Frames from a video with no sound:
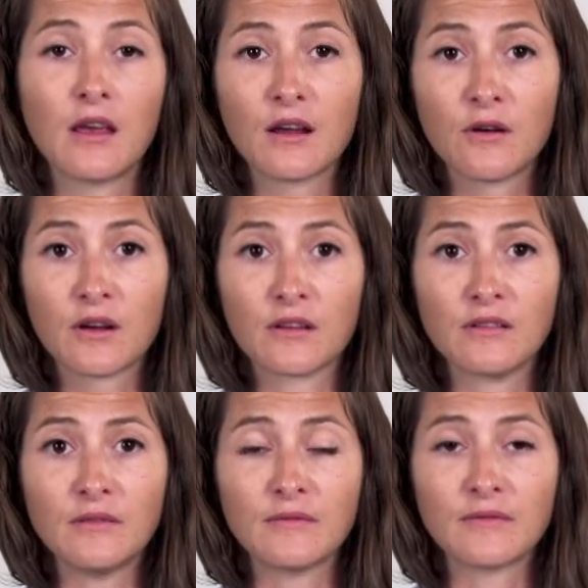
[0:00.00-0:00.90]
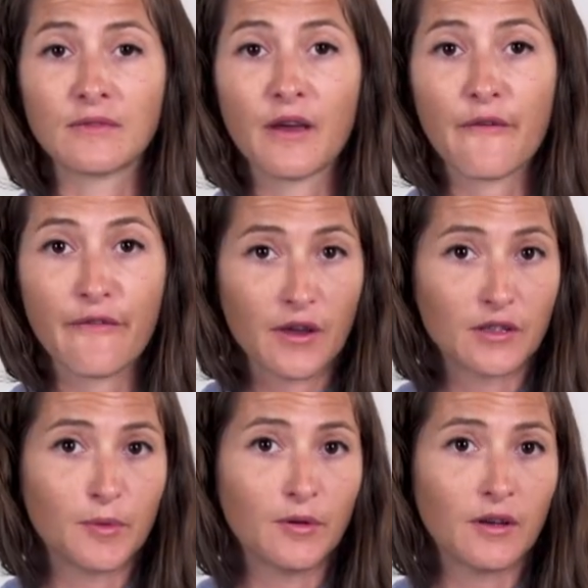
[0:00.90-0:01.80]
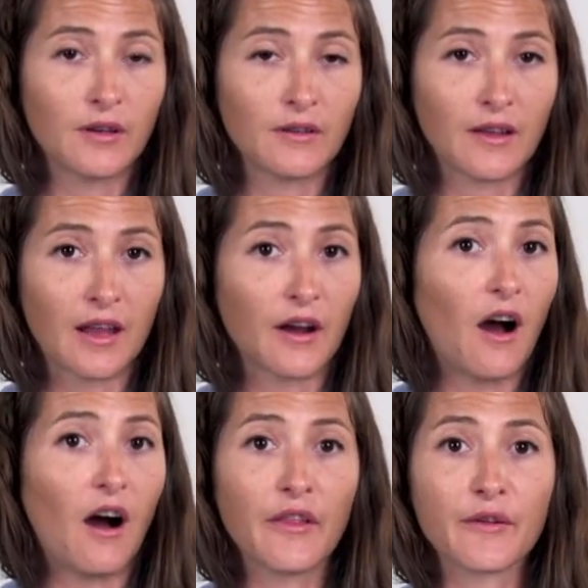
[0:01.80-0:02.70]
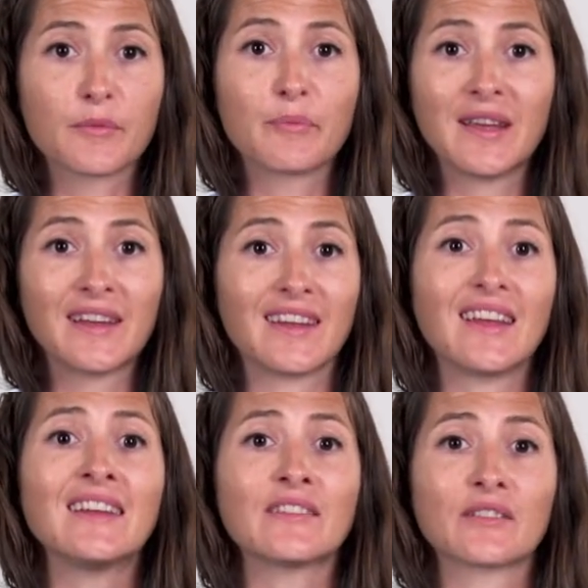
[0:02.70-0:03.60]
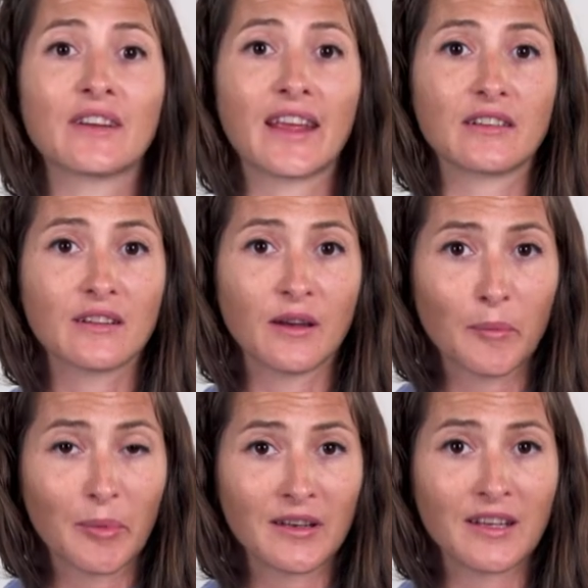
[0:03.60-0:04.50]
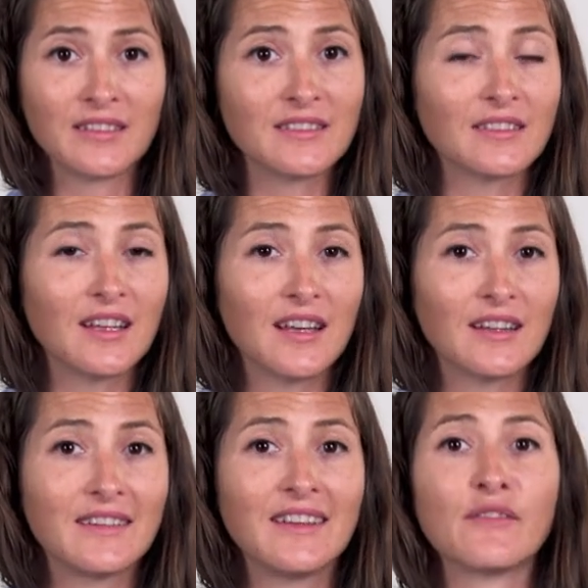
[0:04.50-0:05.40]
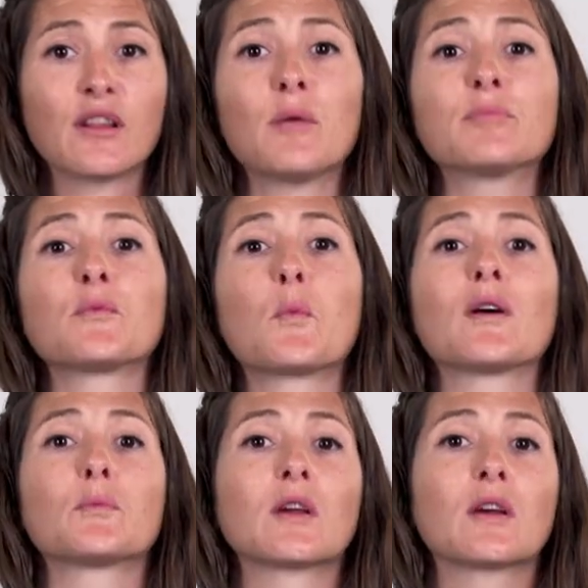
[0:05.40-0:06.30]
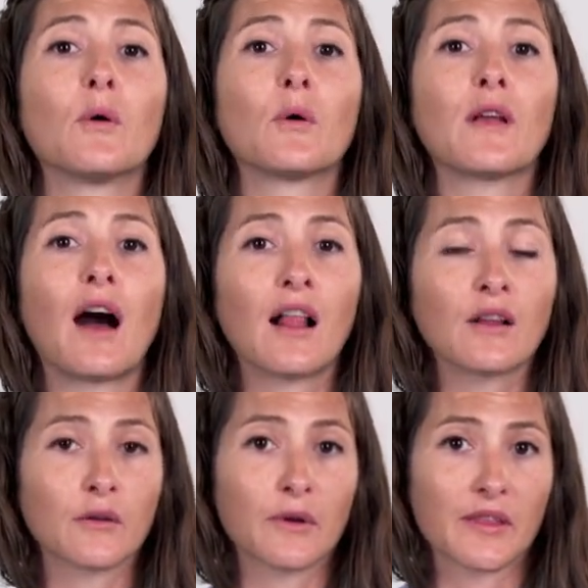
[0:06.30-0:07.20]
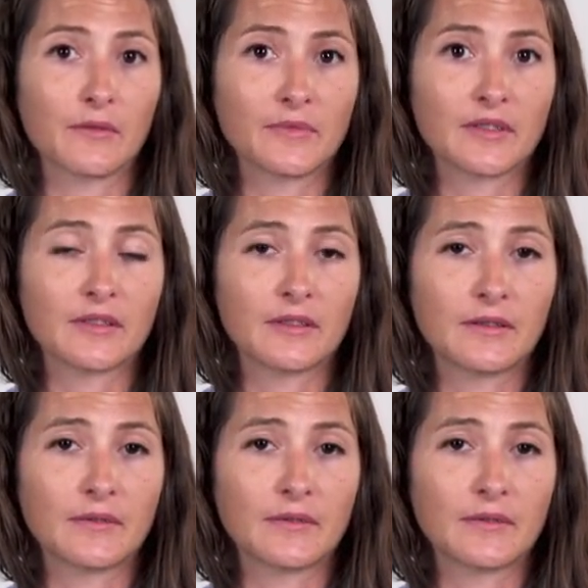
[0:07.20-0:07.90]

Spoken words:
Google, Facebook, and other big internet companies developed what we call algorithms.